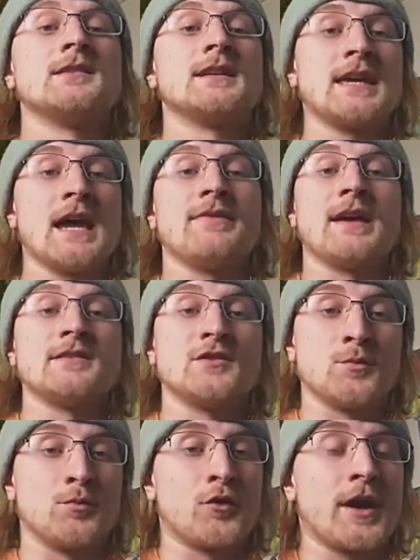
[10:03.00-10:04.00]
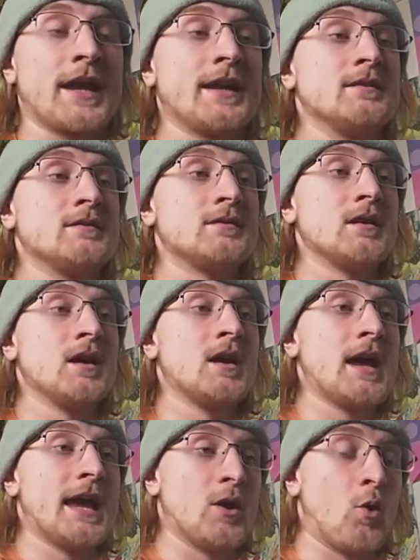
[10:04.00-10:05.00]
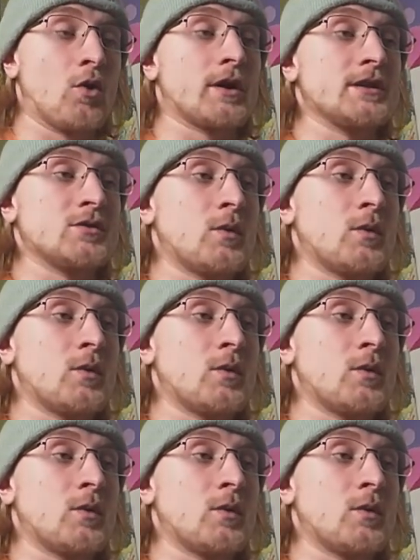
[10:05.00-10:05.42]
again, that is your brain's and organ's